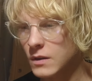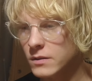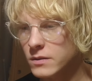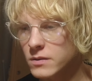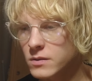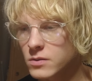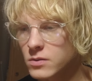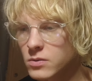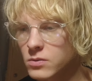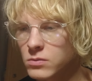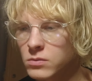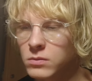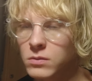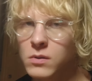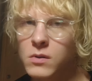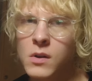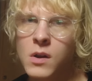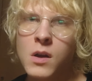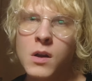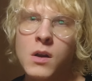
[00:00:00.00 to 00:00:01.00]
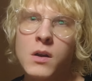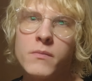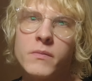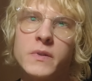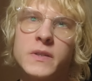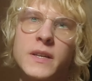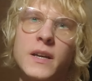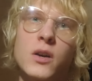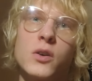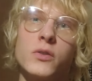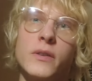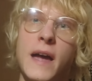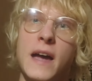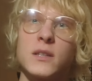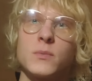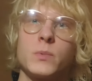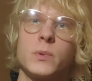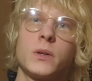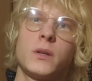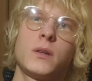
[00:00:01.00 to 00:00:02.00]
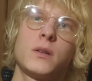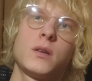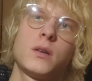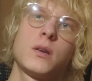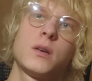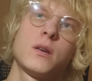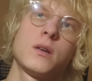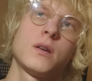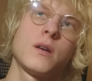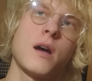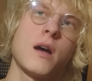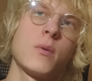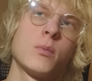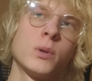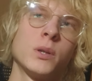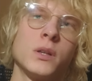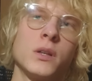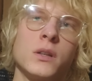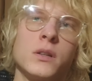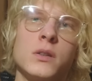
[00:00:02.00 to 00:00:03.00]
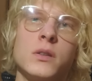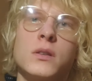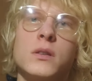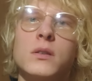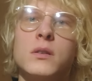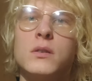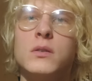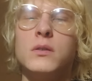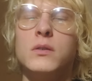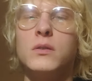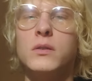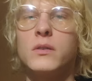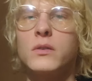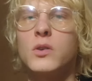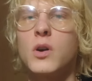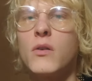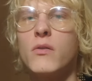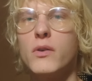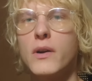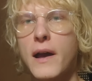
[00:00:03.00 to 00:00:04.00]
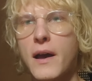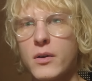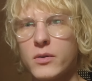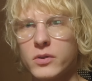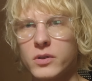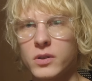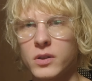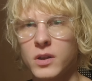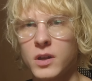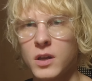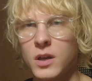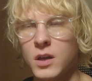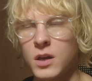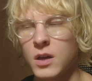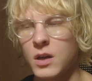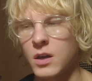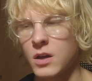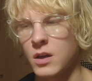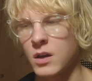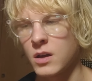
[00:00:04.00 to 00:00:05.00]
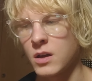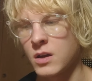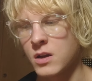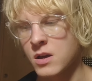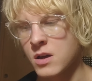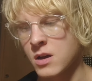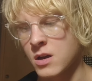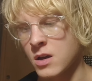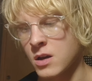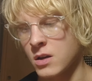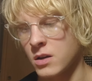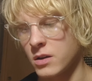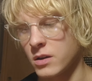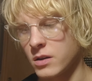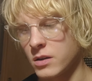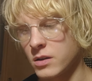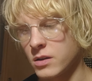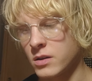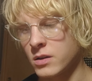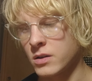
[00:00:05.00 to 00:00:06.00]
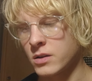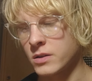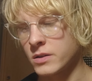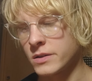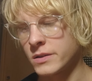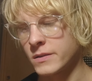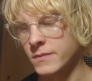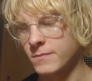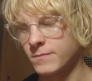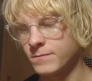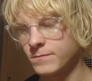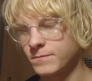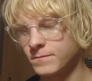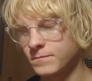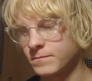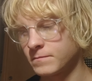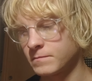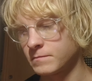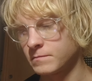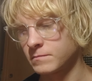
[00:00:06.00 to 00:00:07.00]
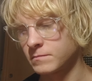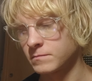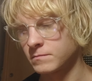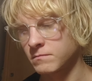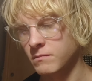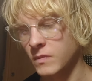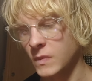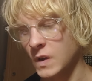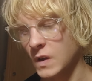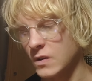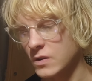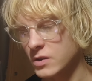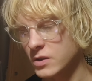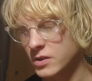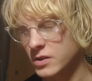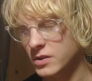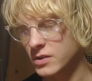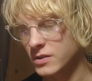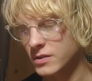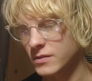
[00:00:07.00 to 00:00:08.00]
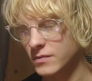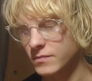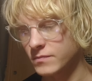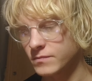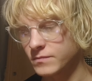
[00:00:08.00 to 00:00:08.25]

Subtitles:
So the second aspect I will not cover out is just